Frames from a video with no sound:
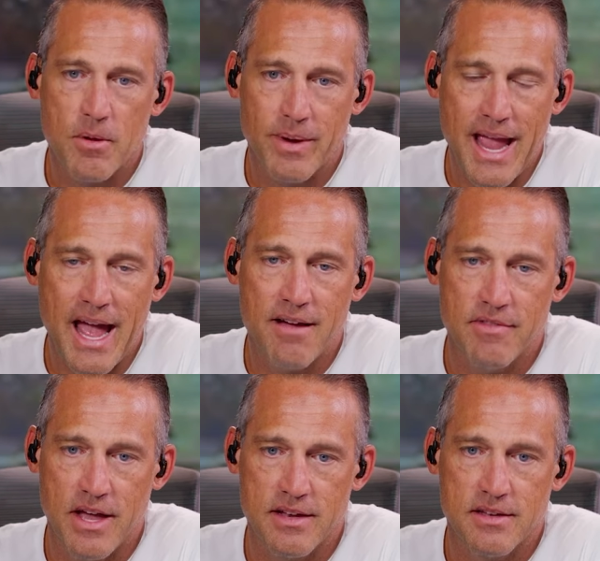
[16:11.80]
that we have
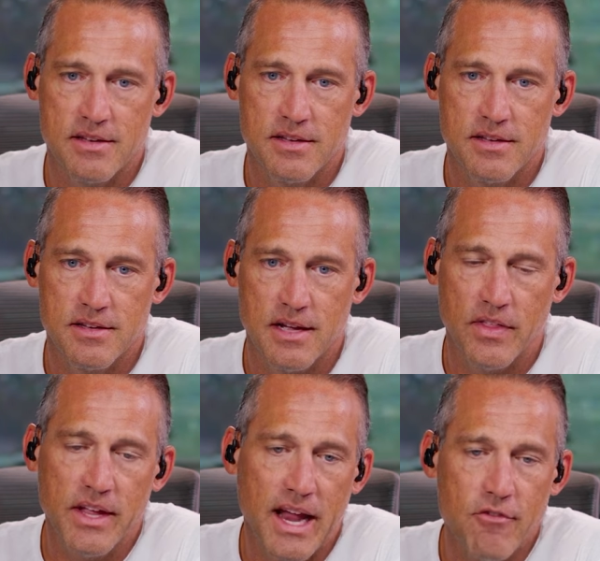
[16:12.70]
that. I
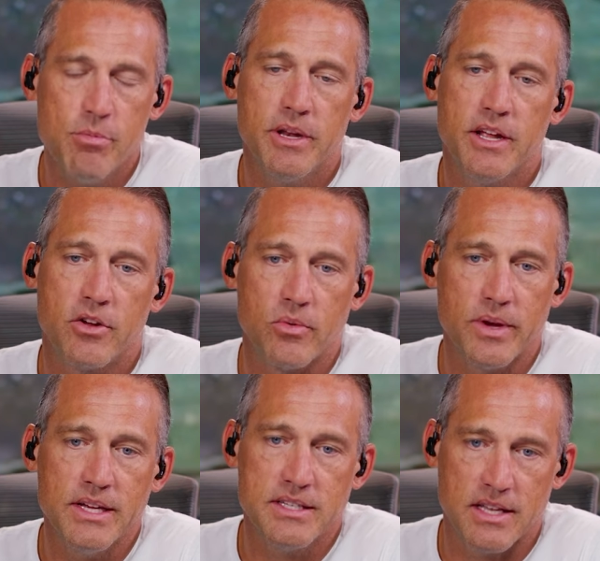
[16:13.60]
think everybody
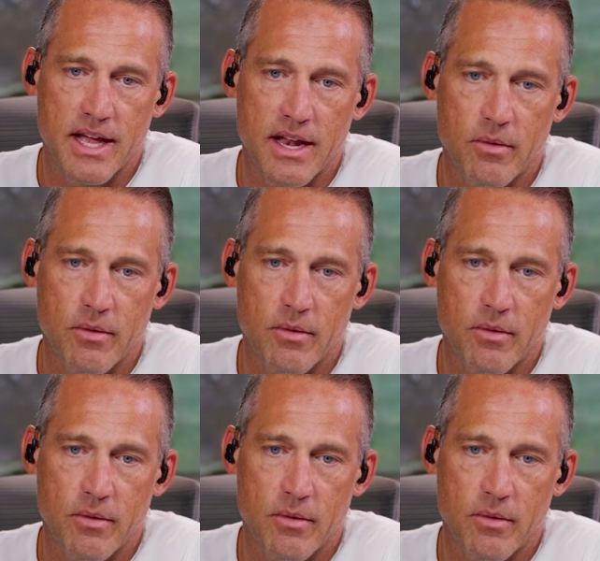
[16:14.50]
agrees to that.